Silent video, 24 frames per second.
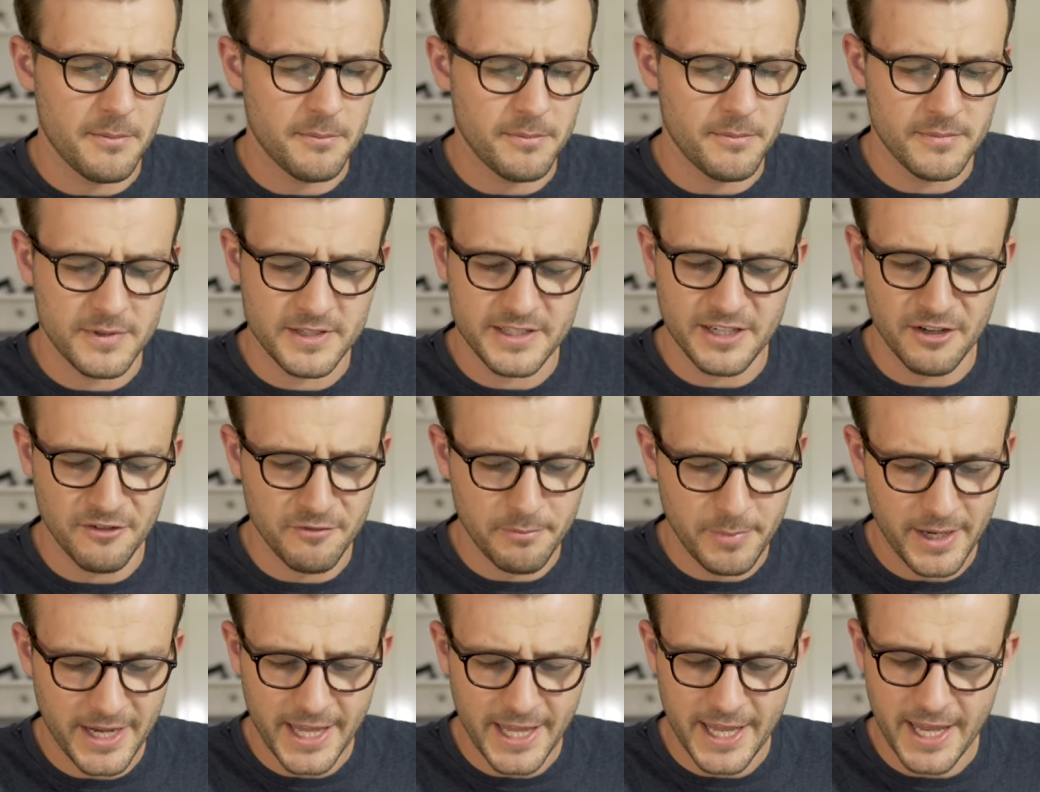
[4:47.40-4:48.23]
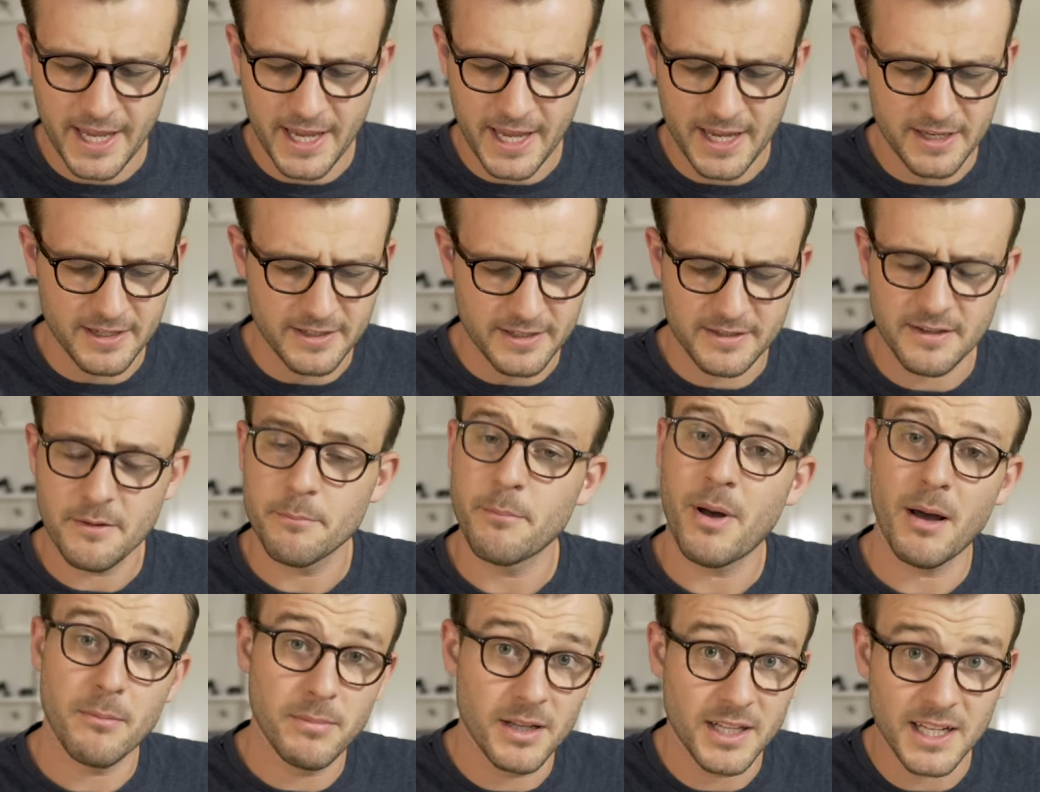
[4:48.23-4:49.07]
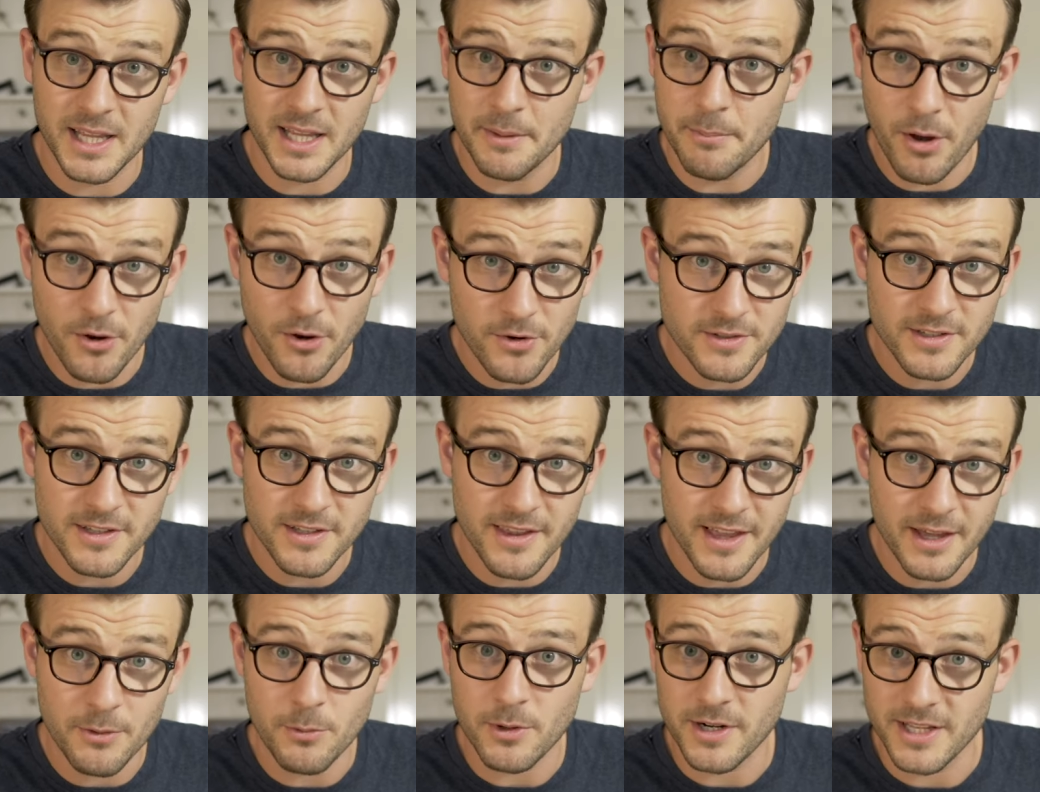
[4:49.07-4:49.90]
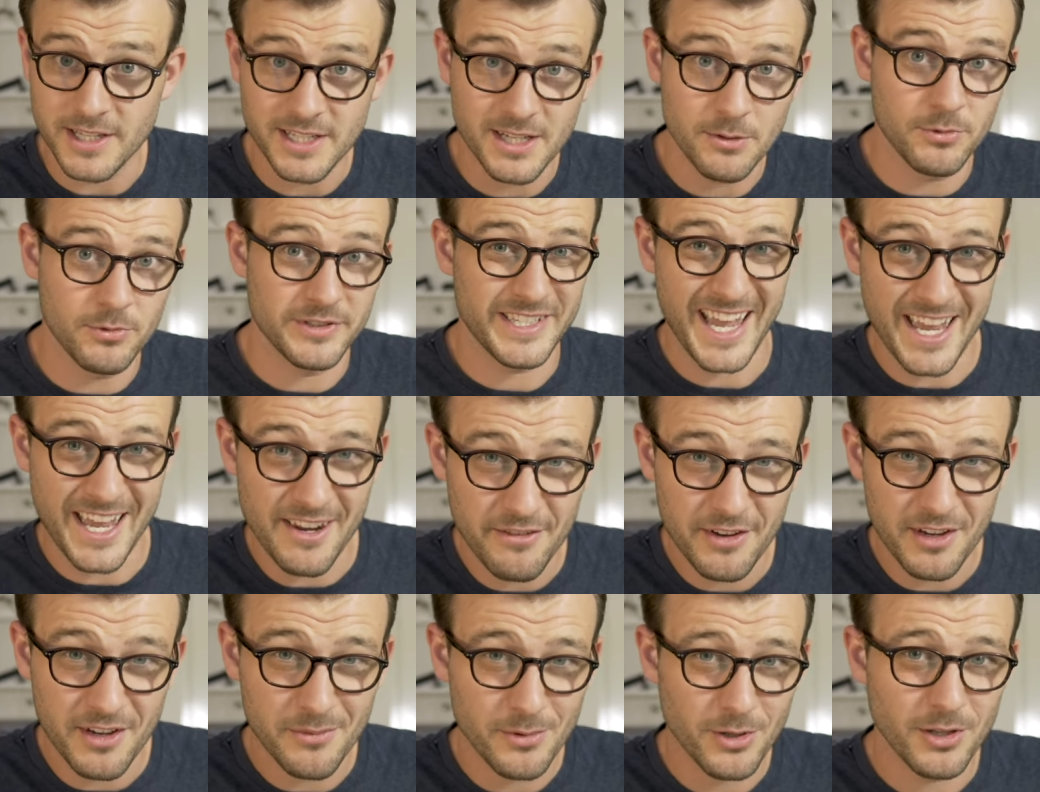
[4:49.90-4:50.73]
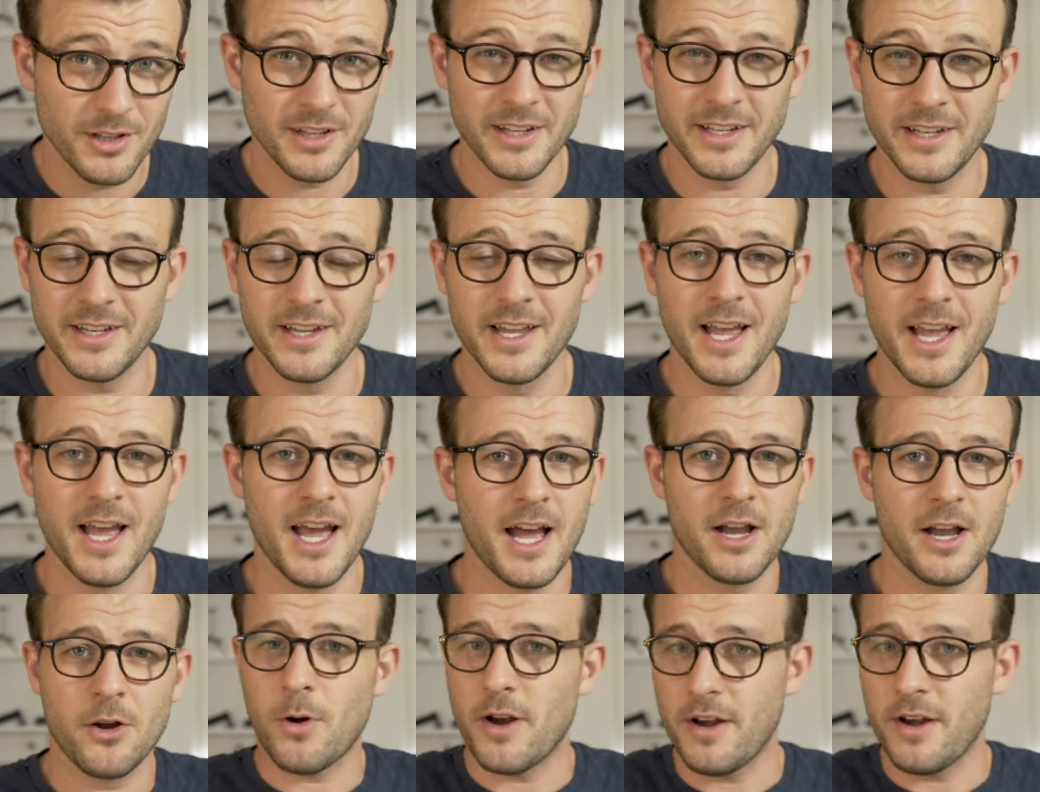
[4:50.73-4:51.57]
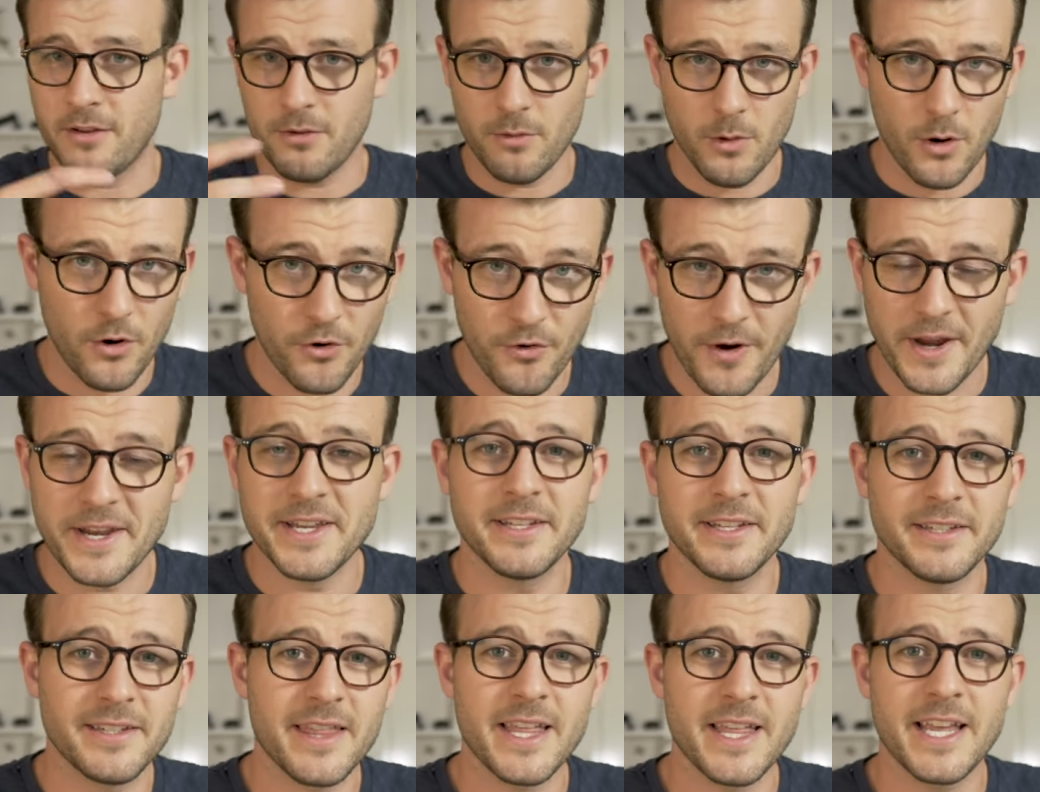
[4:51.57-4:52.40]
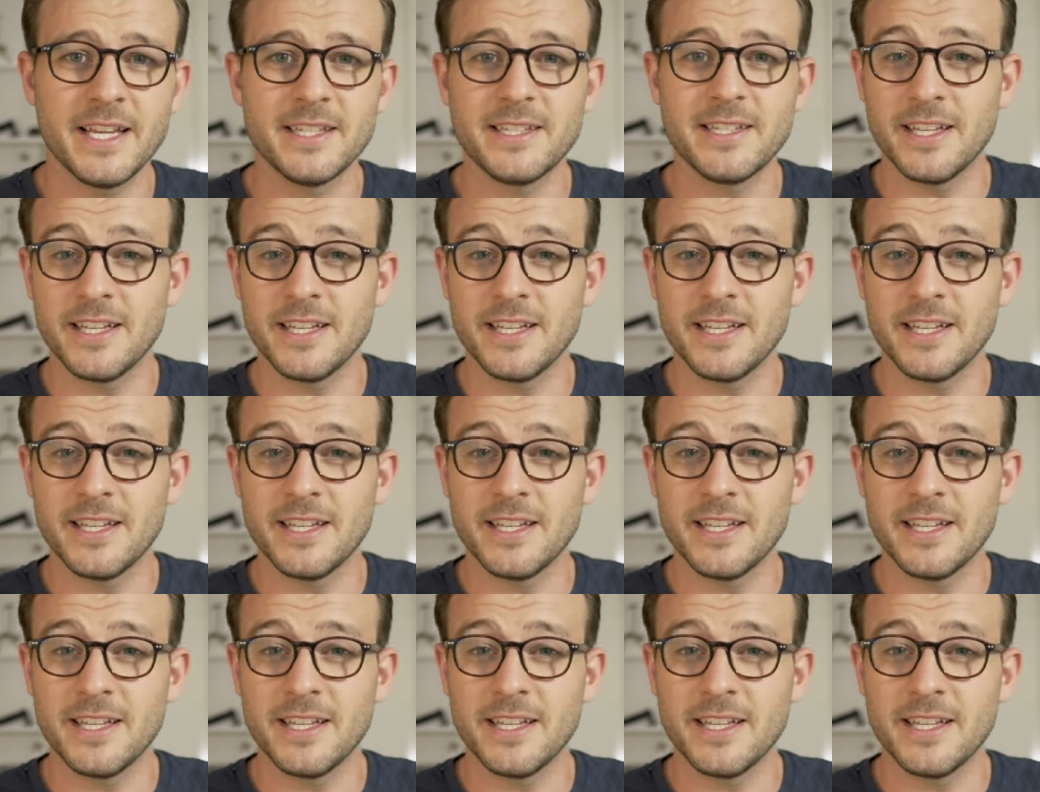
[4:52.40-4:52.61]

self-pitying. He's publicly posted that what he did was enviable and quite horrendous things.